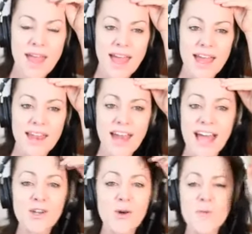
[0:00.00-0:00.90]
and
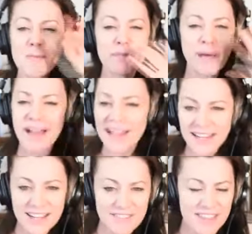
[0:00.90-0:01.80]
I don't buy
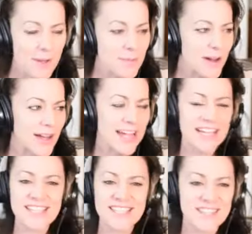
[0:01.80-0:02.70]
any of the
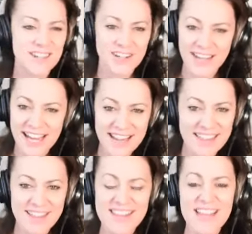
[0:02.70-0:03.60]
upgrades or
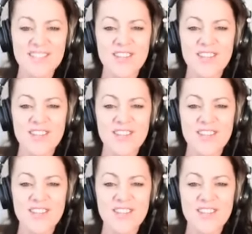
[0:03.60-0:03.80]
anything like that.